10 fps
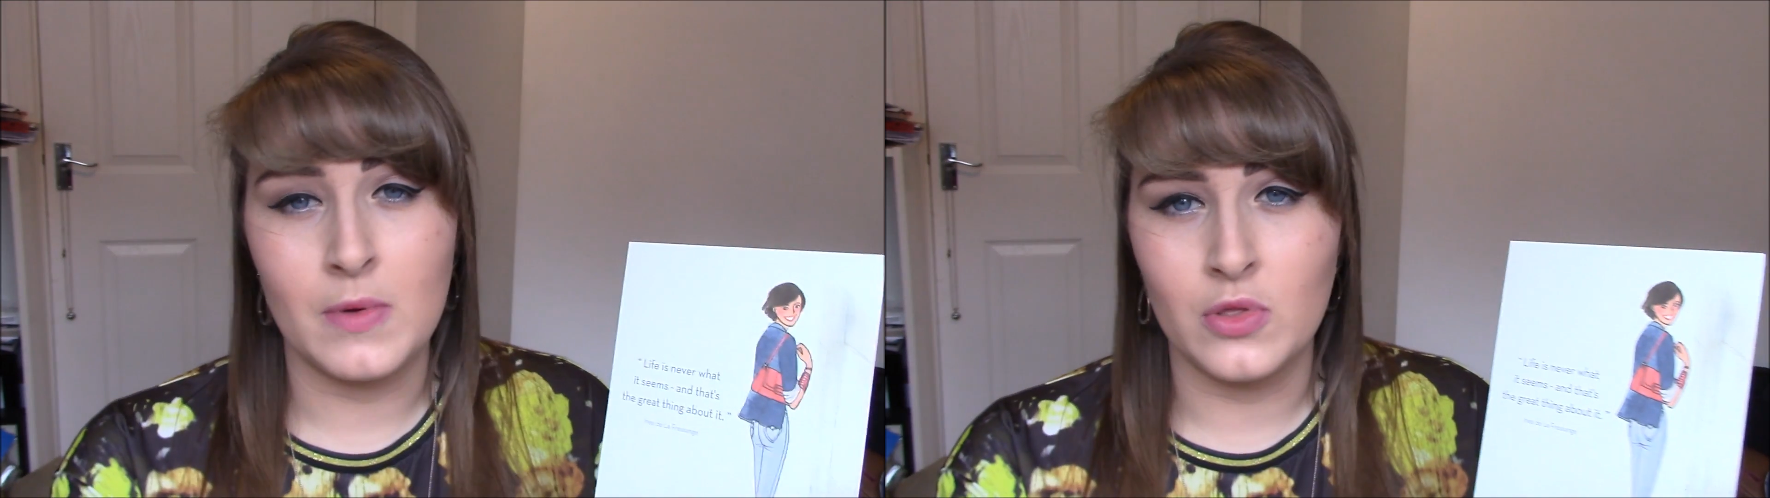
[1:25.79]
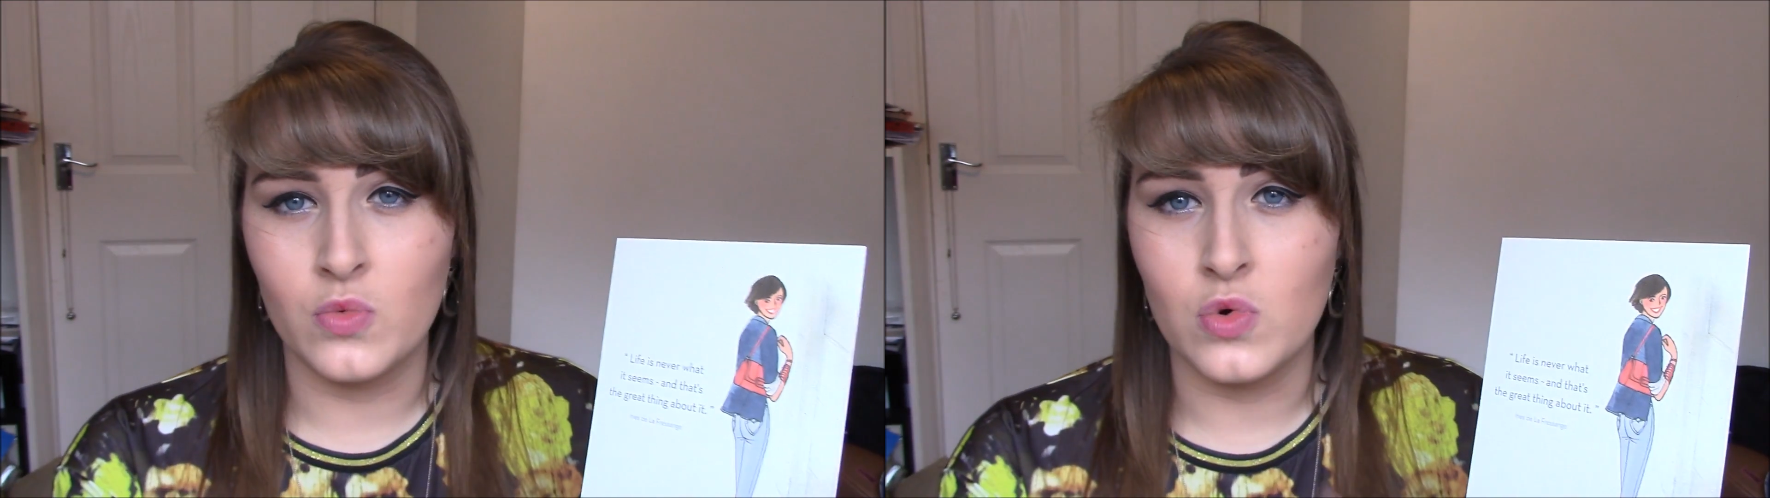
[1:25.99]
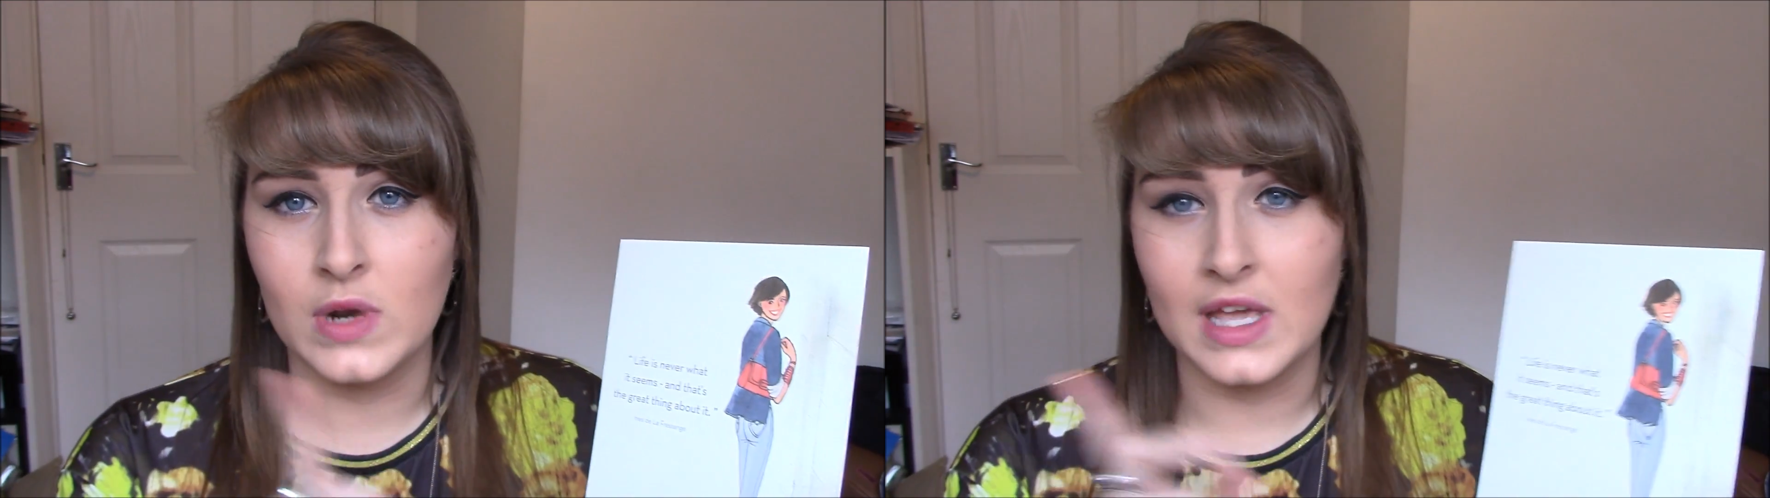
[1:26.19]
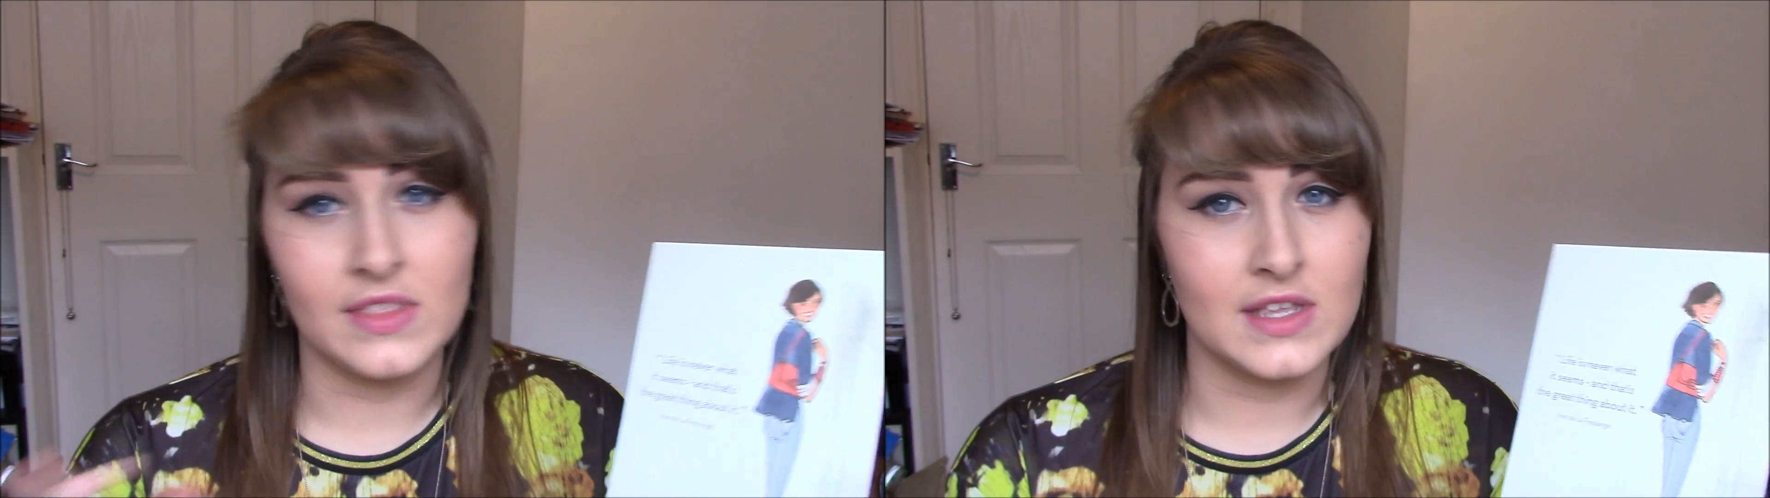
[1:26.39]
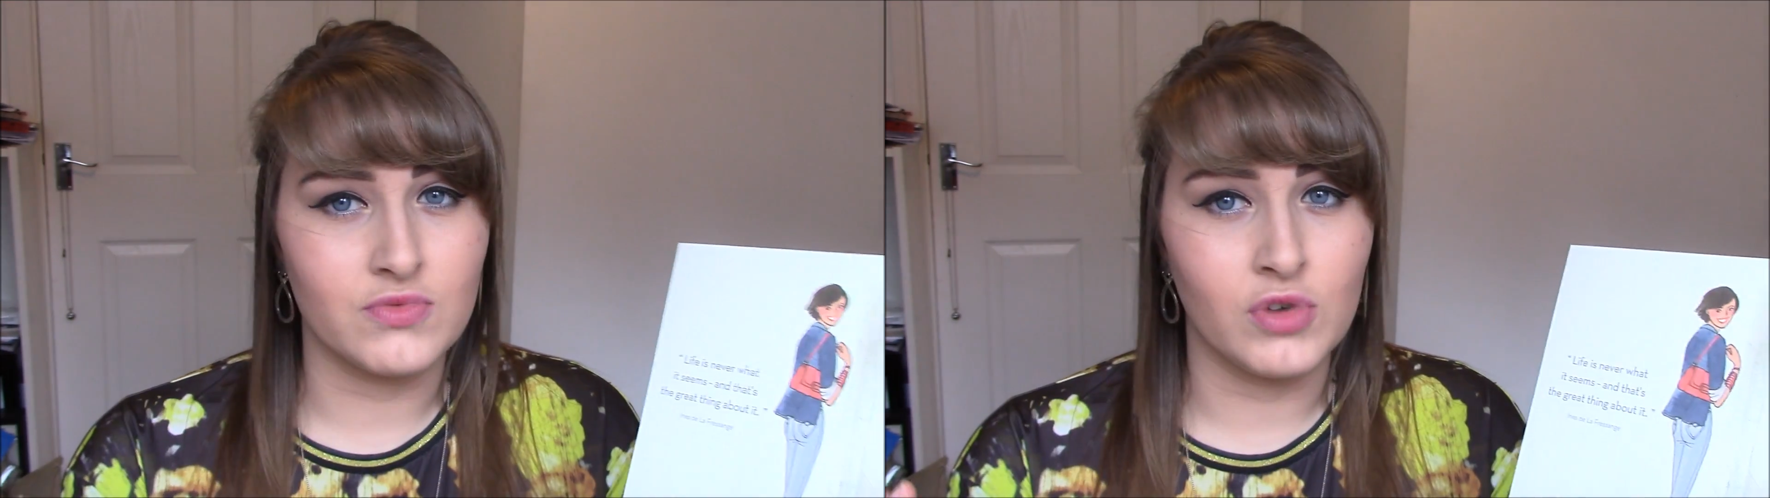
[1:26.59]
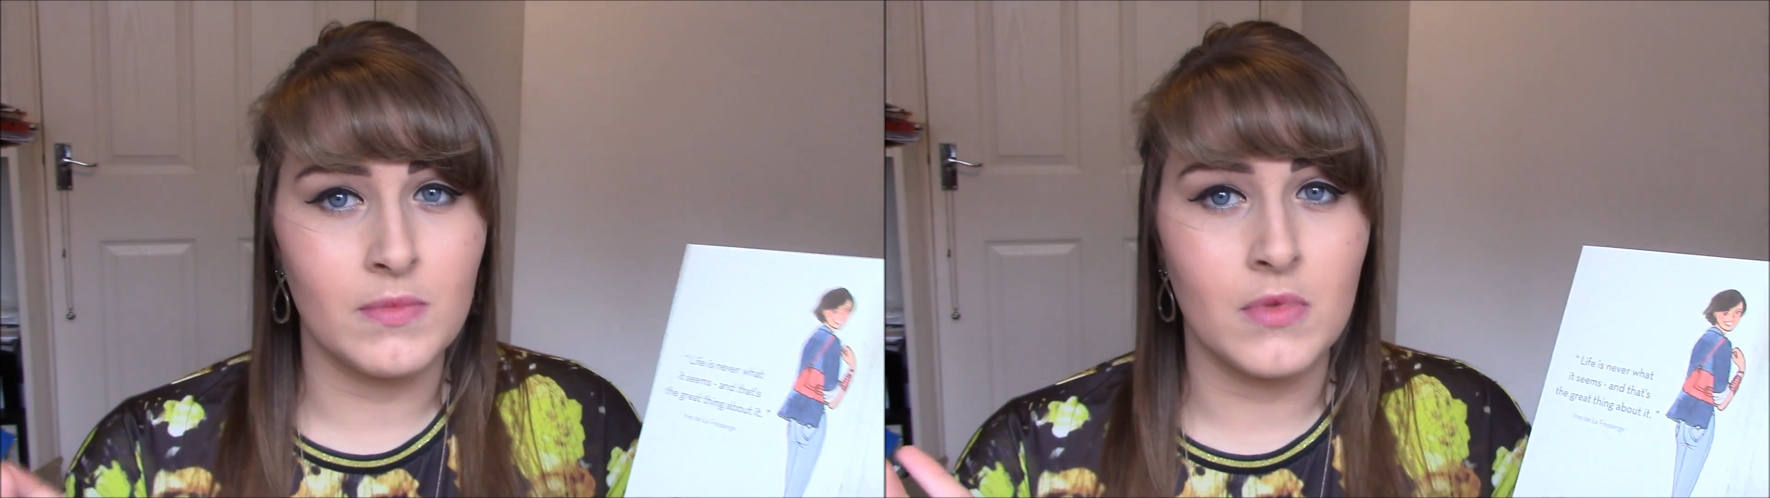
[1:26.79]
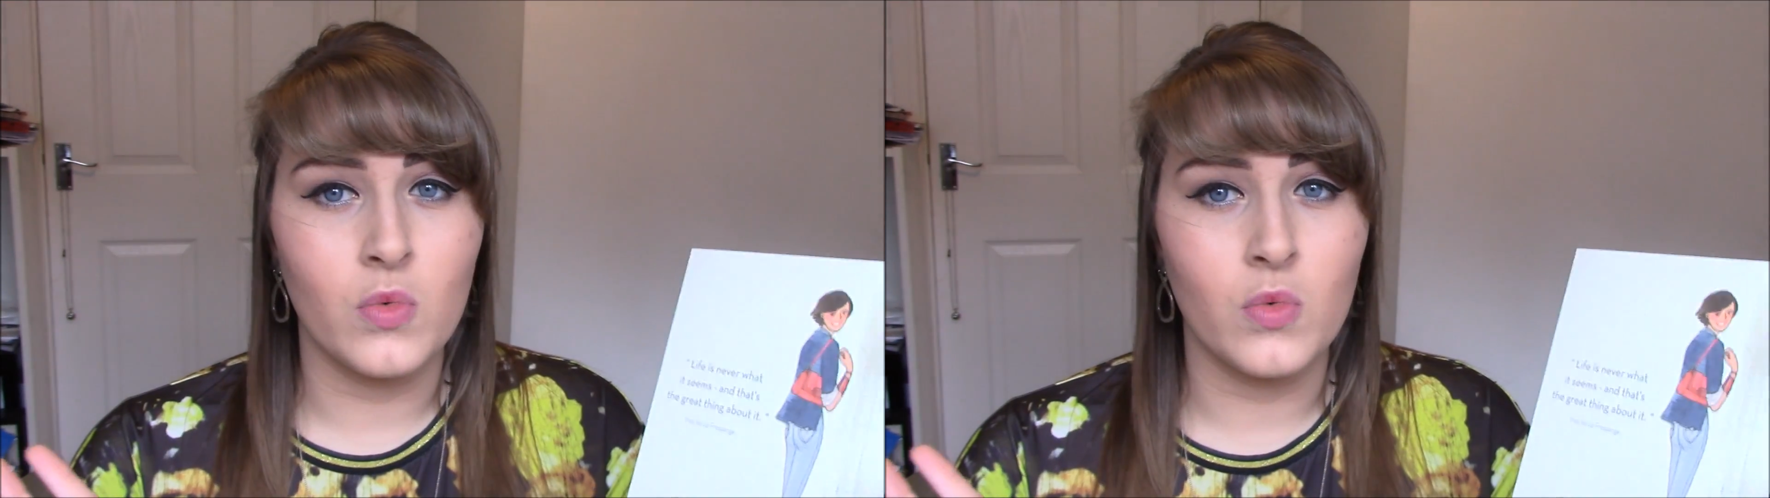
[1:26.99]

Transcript: on the wall in this room